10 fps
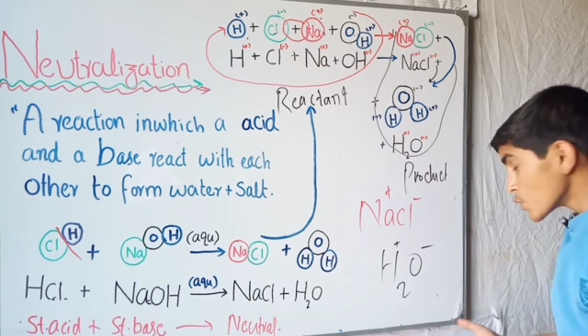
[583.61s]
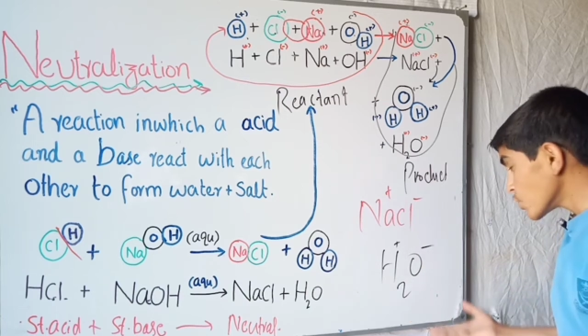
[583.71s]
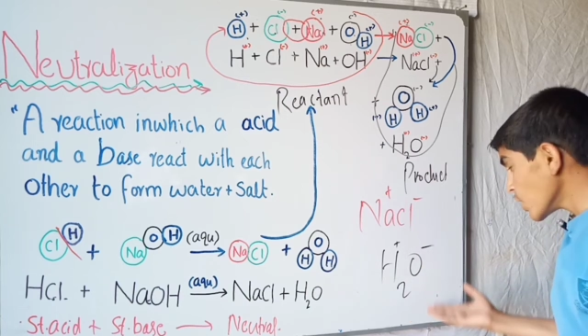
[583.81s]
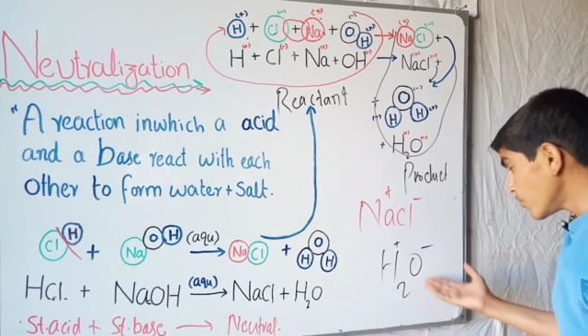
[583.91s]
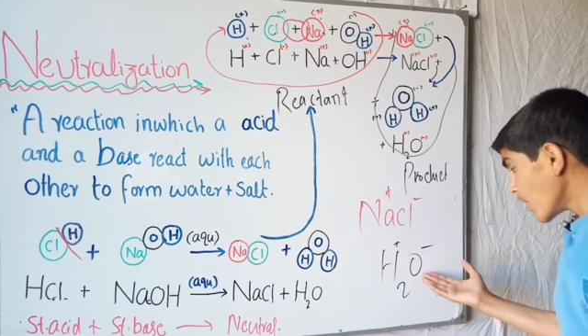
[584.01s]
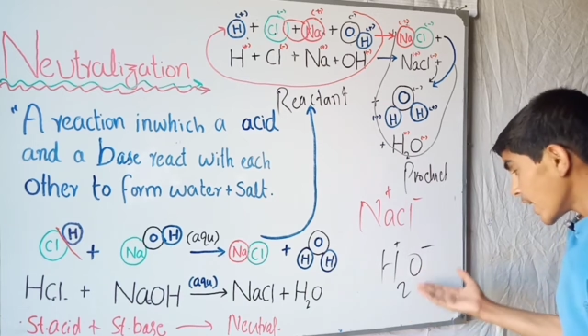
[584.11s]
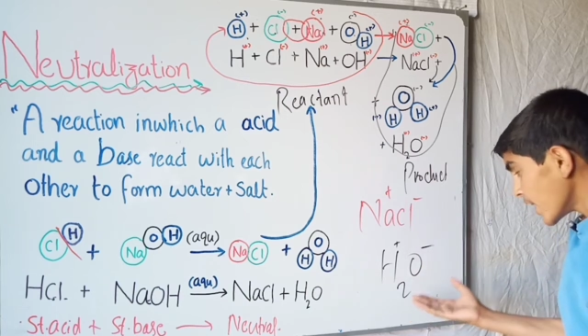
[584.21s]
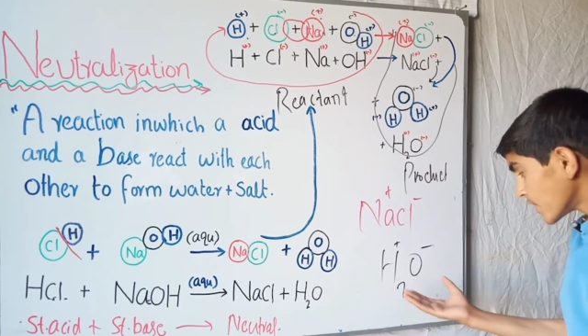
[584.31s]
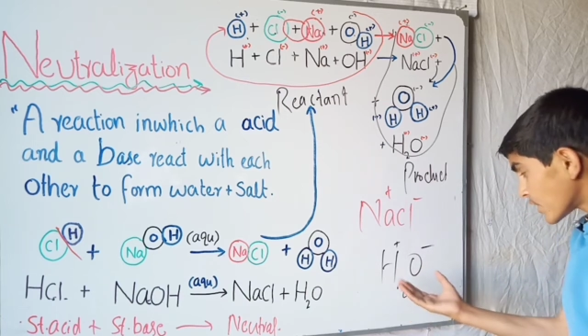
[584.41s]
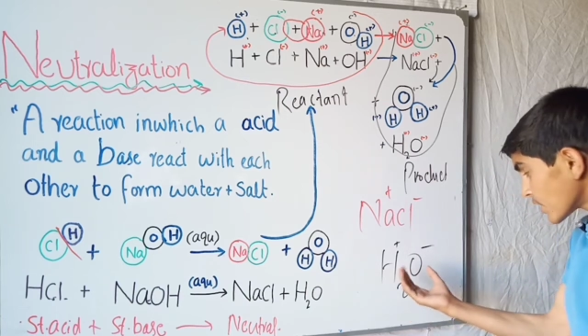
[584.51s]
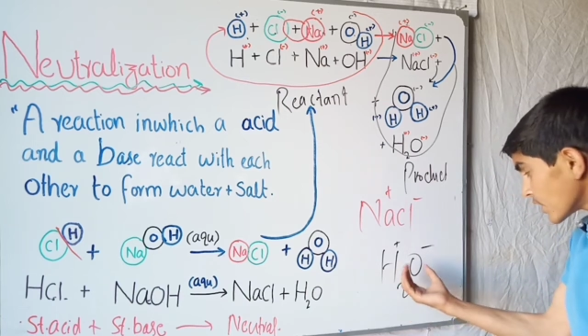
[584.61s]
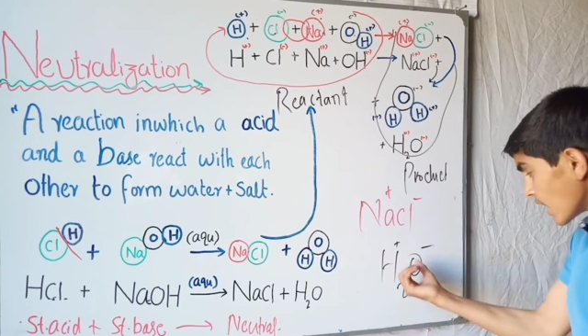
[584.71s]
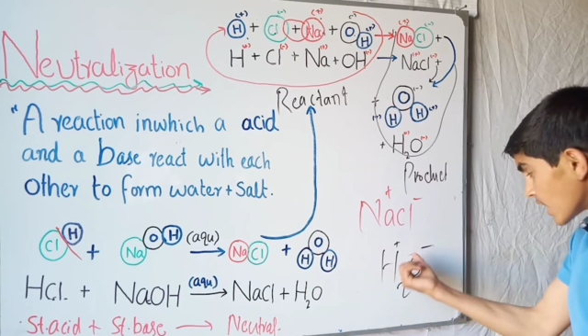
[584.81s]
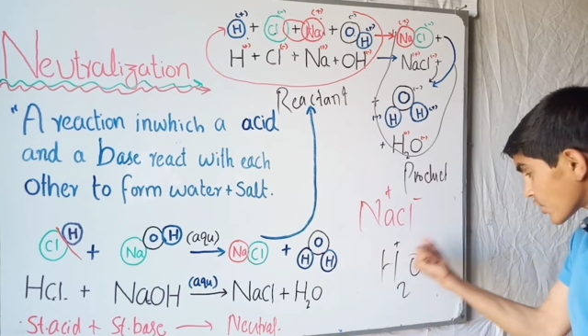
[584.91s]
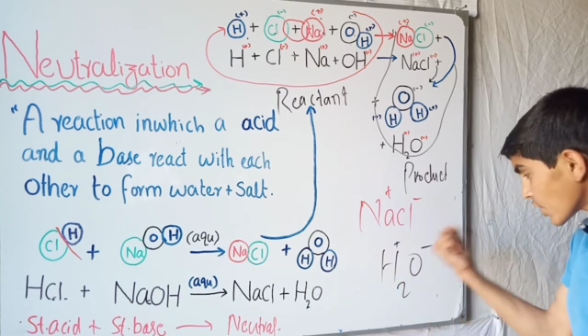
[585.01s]
so therefore it
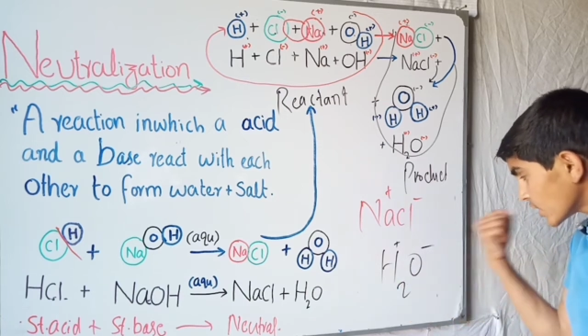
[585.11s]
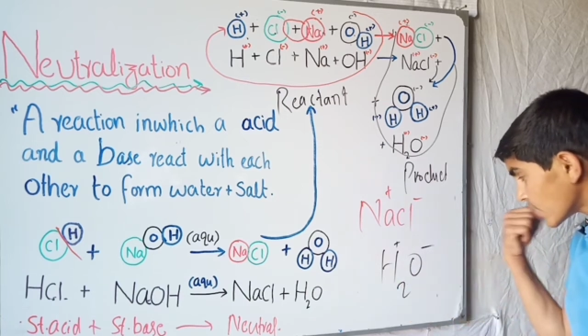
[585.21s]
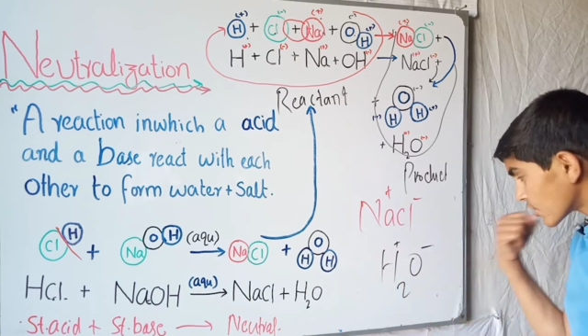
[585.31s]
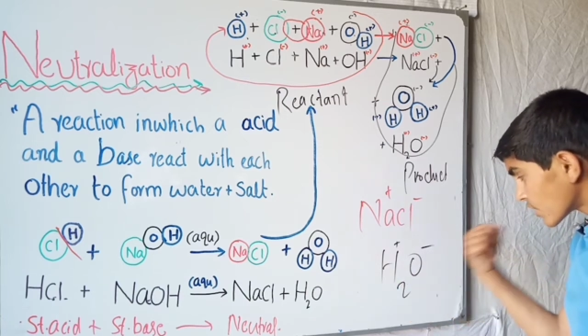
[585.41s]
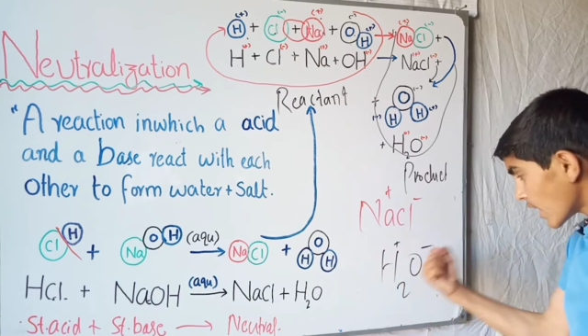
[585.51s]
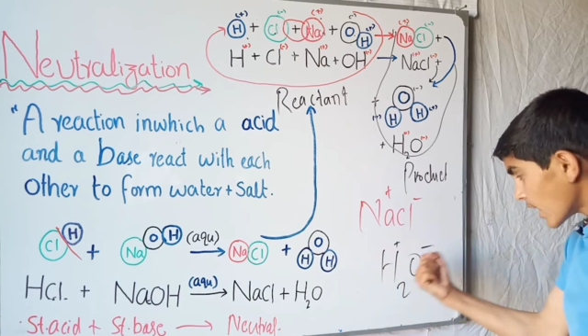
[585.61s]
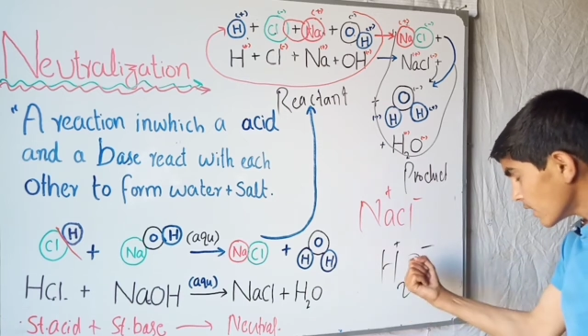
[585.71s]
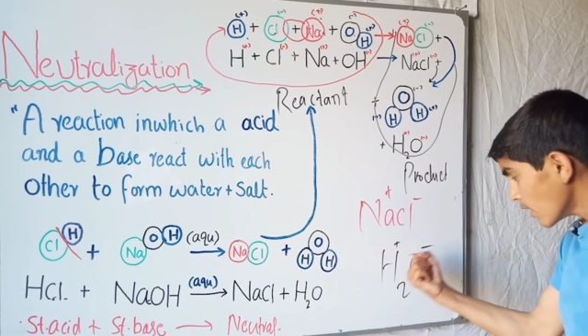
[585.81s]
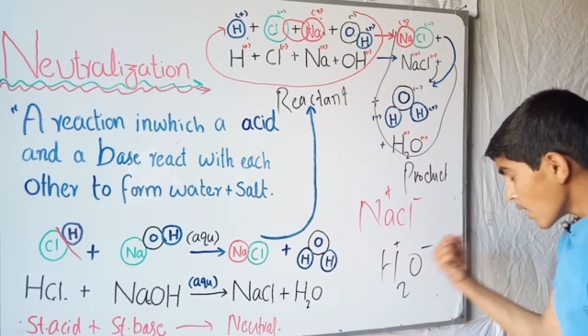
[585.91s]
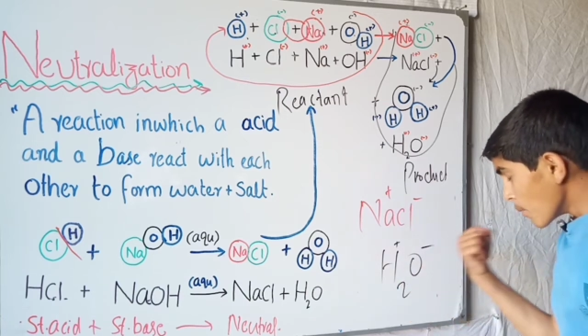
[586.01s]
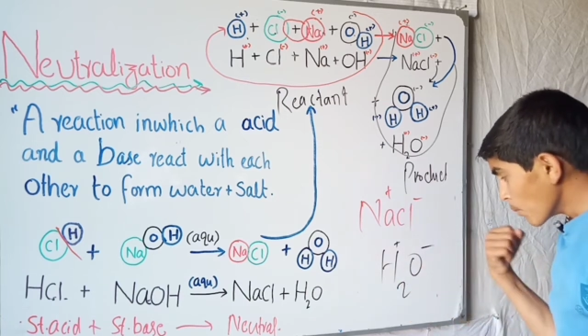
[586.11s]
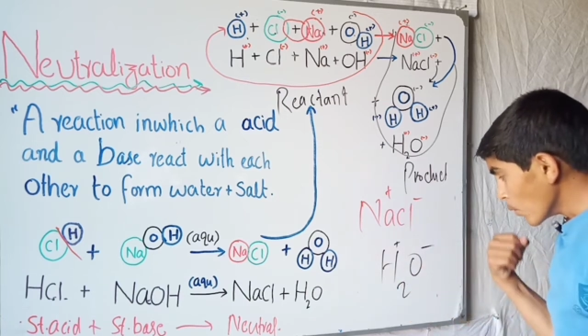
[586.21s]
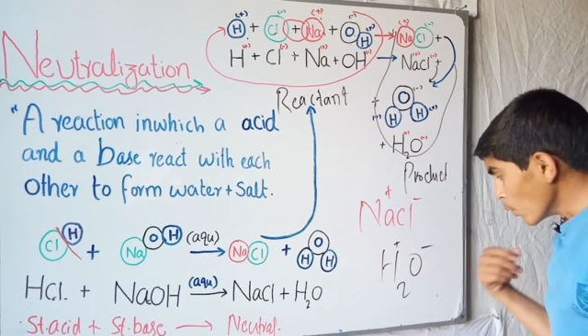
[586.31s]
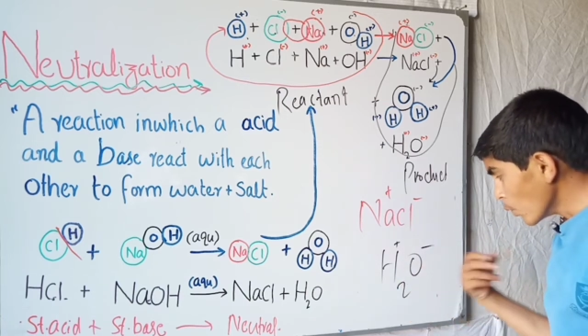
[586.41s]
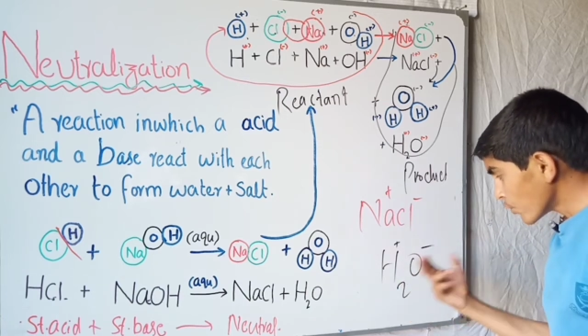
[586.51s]
attract the electron
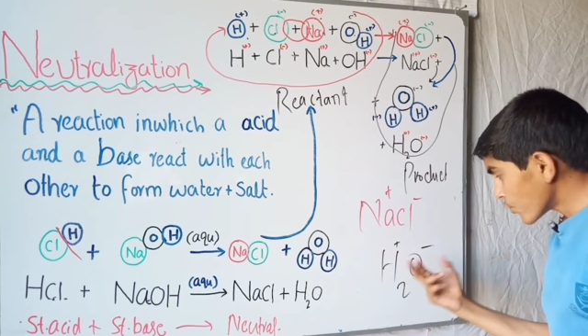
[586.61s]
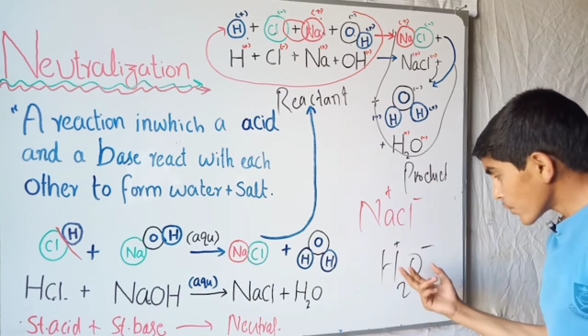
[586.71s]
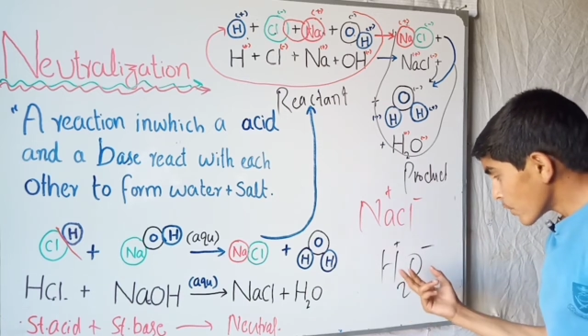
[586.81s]
more